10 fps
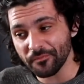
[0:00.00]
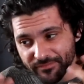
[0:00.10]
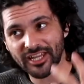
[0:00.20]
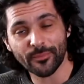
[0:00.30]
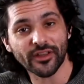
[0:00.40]

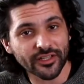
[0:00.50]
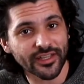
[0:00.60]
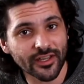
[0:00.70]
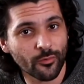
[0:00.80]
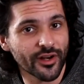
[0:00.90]

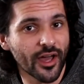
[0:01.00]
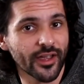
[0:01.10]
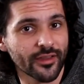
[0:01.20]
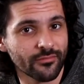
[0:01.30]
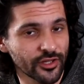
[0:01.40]
Typically, when
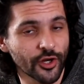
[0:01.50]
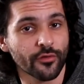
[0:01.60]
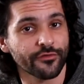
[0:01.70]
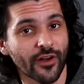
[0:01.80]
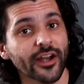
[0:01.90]
I,
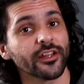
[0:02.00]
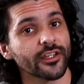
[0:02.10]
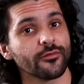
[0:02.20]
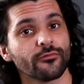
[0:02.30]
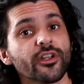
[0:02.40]

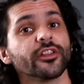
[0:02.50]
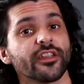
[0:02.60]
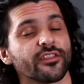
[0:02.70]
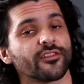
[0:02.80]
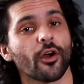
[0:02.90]
finally really
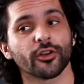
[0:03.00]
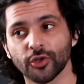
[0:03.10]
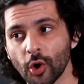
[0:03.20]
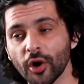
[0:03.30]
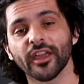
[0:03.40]
start
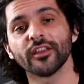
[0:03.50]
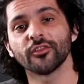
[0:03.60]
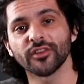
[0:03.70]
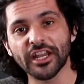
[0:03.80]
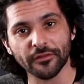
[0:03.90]
talking
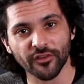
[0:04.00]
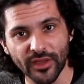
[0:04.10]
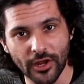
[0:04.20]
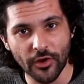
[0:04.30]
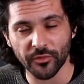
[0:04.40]
to native
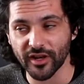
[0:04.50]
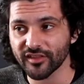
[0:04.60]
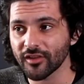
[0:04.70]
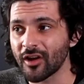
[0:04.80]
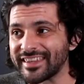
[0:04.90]
speakers, when I
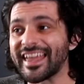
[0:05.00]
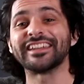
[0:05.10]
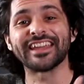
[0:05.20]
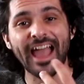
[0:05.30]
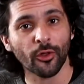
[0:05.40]
start
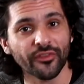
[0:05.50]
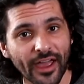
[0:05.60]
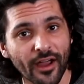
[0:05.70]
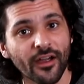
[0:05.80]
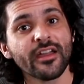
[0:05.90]
getting out
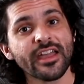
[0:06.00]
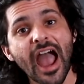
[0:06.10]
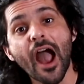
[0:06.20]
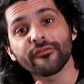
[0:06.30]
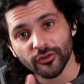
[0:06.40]
there
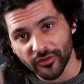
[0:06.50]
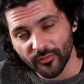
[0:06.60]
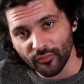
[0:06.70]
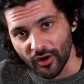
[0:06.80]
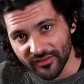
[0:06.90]
after this
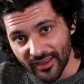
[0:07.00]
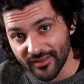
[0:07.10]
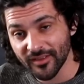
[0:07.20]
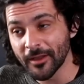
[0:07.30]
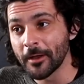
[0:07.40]

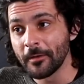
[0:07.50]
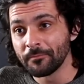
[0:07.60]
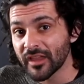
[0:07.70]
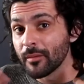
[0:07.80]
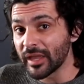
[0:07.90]
process,
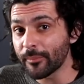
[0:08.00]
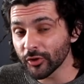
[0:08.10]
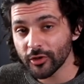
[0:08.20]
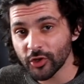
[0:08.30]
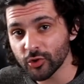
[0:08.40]

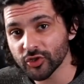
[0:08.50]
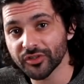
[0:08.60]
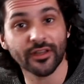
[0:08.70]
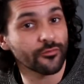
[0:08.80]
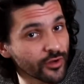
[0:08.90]
people are
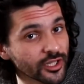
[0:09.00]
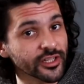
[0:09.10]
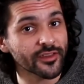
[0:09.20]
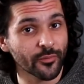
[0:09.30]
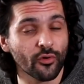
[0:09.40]
usually
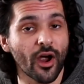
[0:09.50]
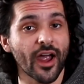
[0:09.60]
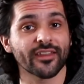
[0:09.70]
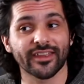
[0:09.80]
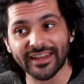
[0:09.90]
really
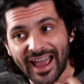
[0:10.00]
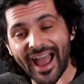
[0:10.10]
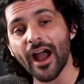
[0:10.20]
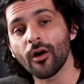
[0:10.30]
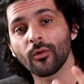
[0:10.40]
surprised at
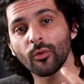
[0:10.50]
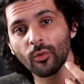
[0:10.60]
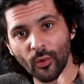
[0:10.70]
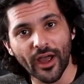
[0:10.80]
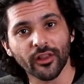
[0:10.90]
how
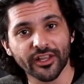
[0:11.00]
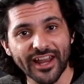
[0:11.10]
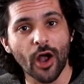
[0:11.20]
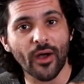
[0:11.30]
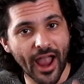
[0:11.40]
well and
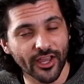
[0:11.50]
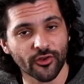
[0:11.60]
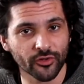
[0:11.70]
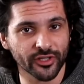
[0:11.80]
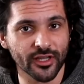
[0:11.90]
how
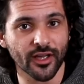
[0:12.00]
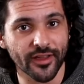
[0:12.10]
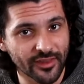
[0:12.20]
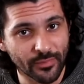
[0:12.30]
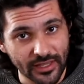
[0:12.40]
accurately I
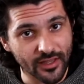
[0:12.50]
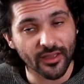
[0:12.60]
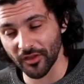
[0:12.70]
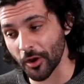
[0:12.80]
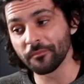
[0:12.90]
speak.
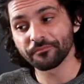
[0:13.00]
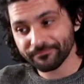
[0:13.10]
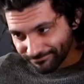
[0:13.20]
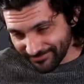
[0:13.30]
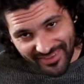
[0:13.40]
So
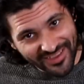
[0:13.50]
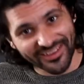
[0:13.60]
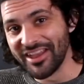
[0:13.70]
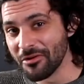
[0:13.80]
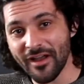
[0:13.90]

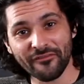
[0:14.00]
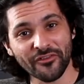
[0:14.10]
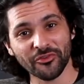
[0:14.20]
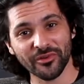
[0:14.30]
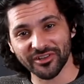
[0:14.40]
without
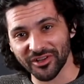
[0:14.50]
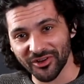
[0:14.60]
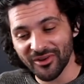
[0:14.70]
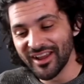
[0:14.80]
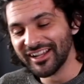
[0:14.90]
further
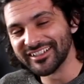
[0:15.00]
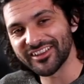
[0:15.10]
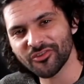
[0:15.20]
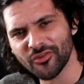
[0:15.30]
ado, let's